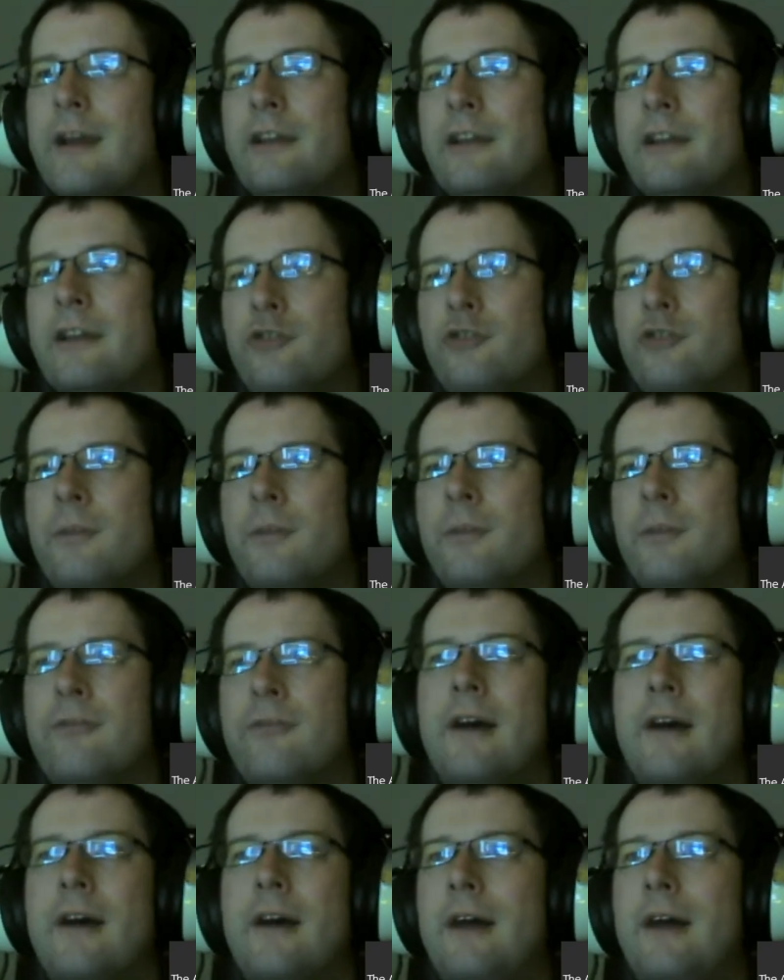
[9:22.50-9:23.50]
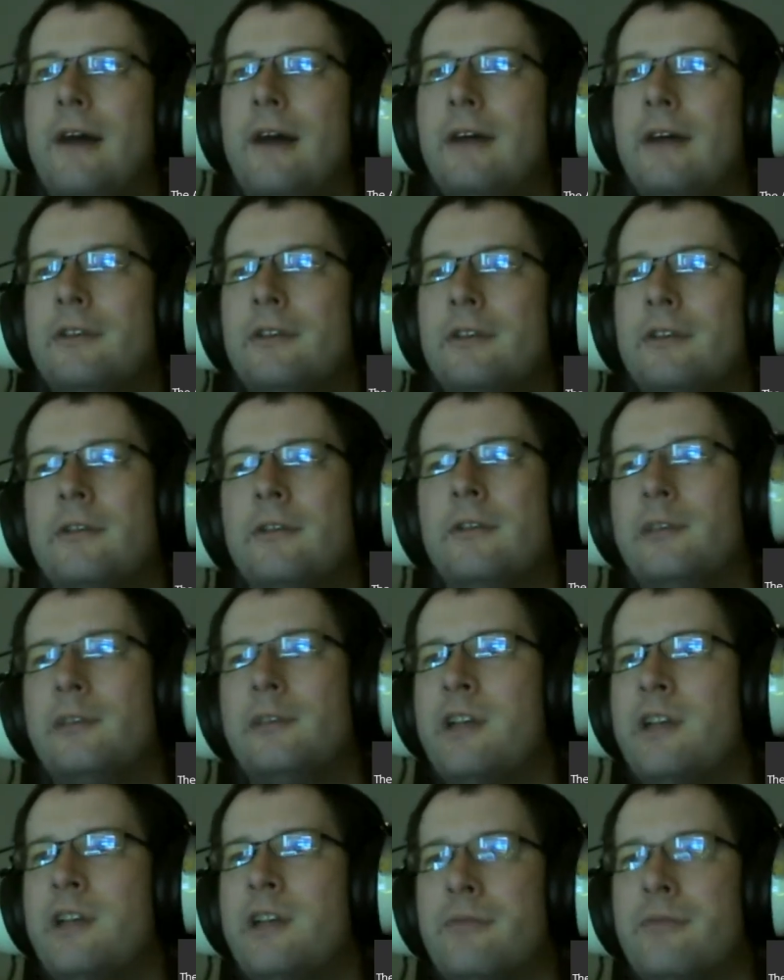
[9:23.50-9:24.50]
drop the 5 files into
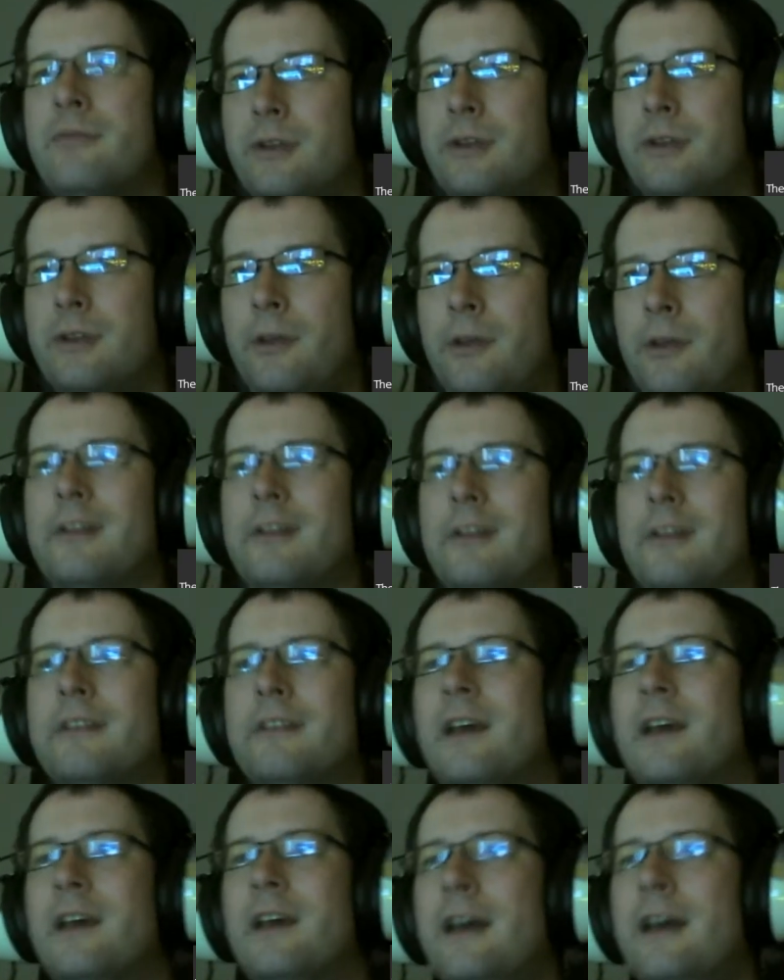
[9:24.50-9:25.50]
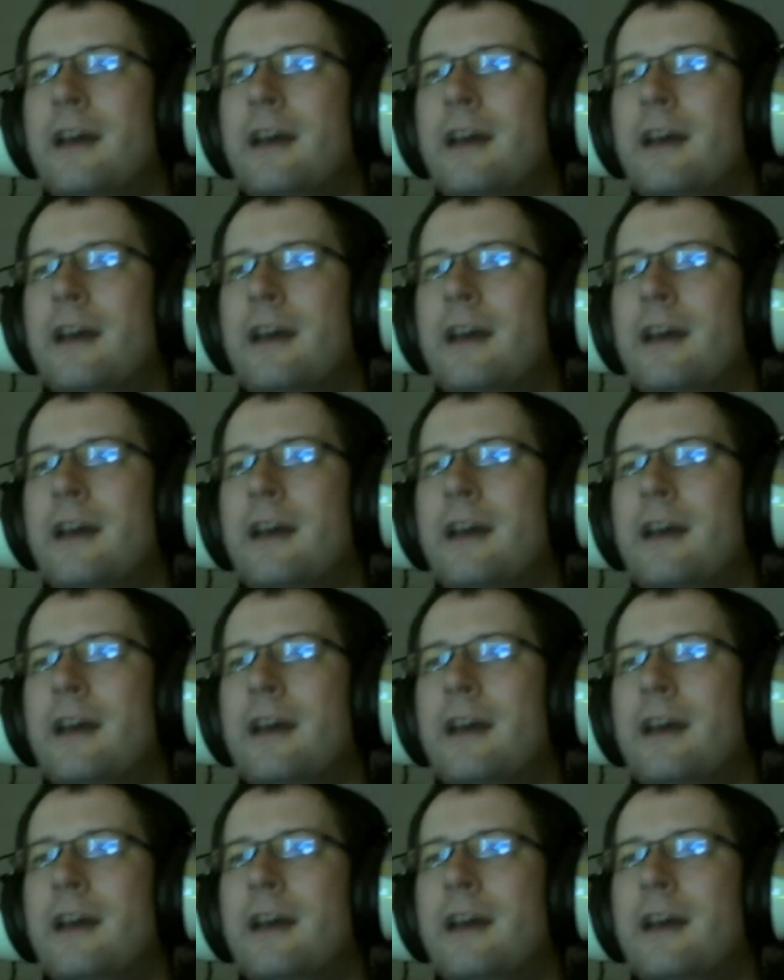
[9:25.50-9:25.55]
whichever order you want,